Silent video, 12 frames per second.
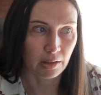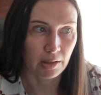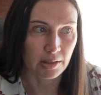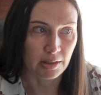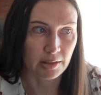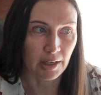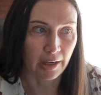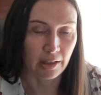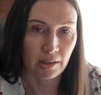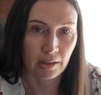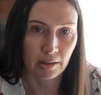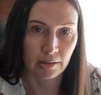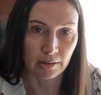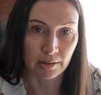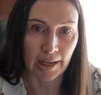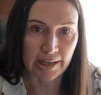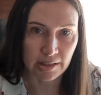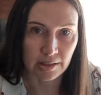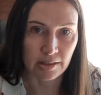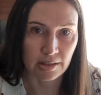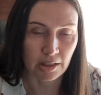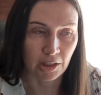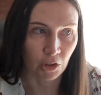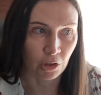is the date that the
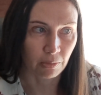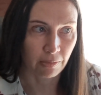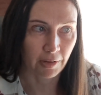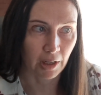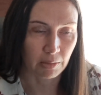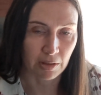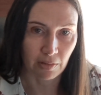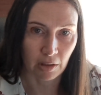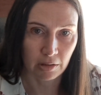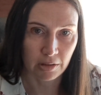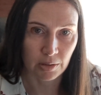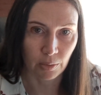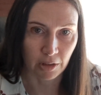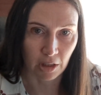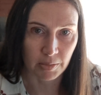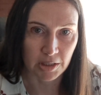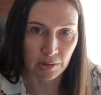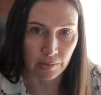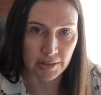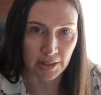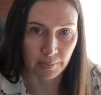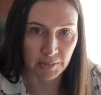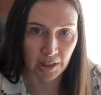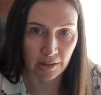latest interim family violence order that I'm still
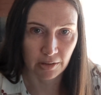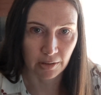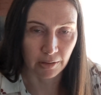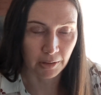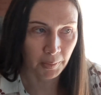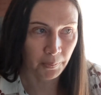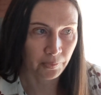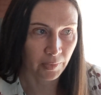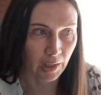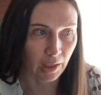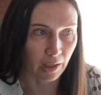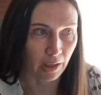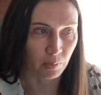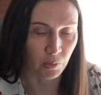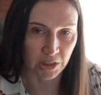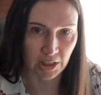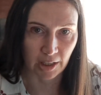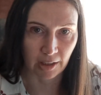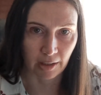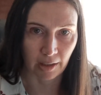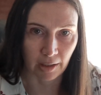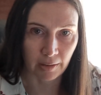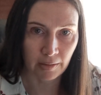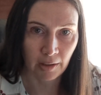subject to um, was taken
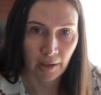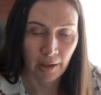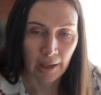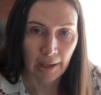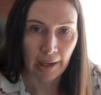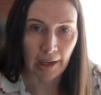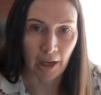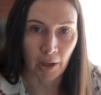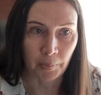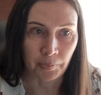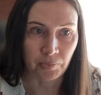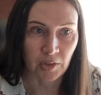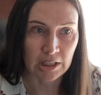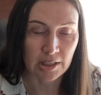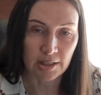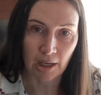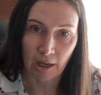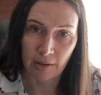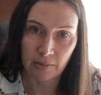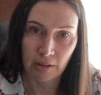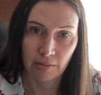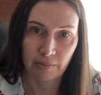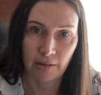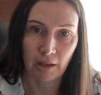out. Um, this is after
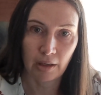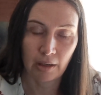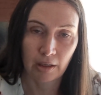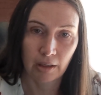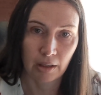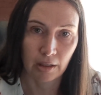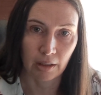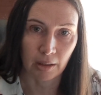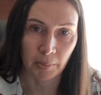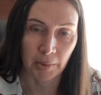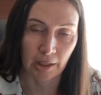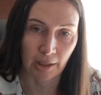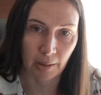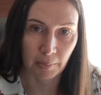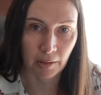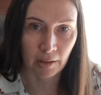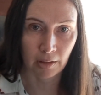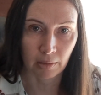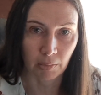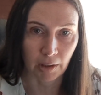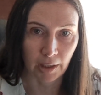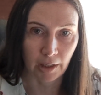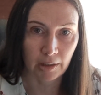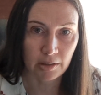the flood um, had happened at my
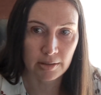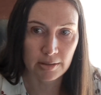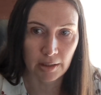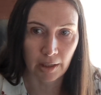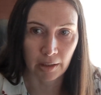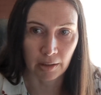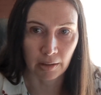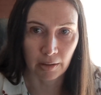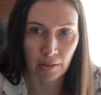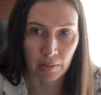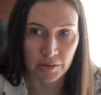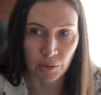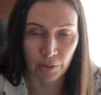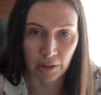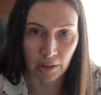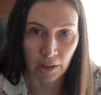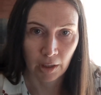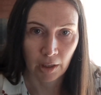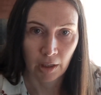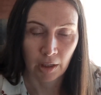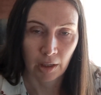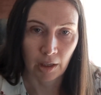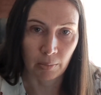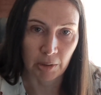house, and I was already,
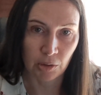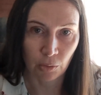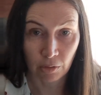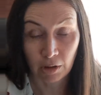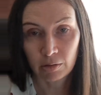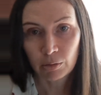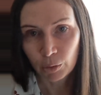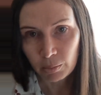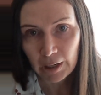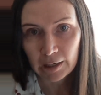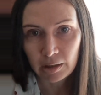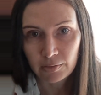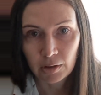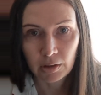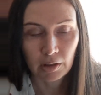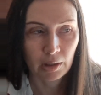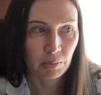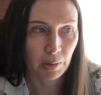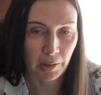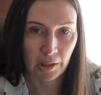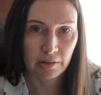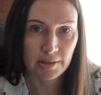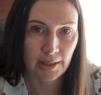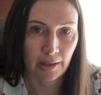uh, my daughter and I were already back living at my
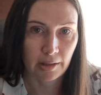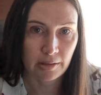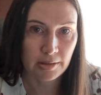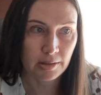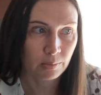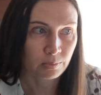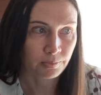parents' house.